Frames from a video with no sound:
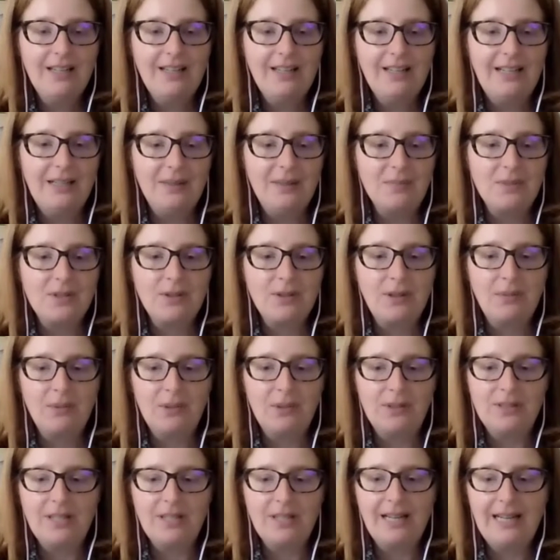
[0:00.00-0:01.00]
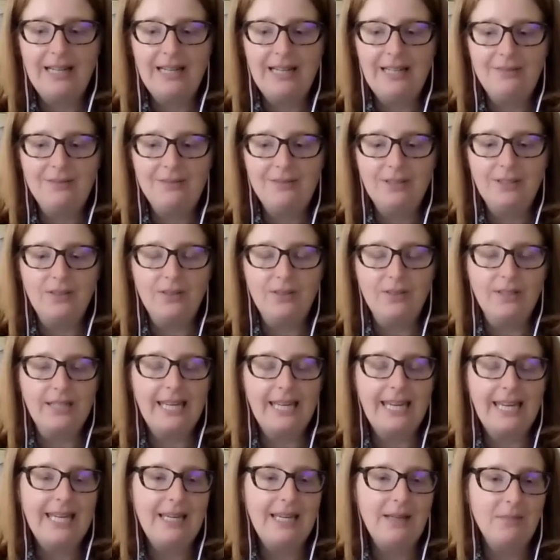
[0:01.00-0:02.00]
Um, so I would have little
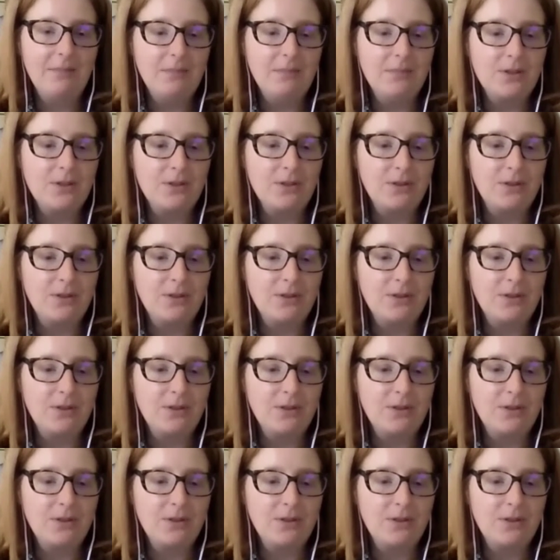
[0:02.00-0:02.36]
games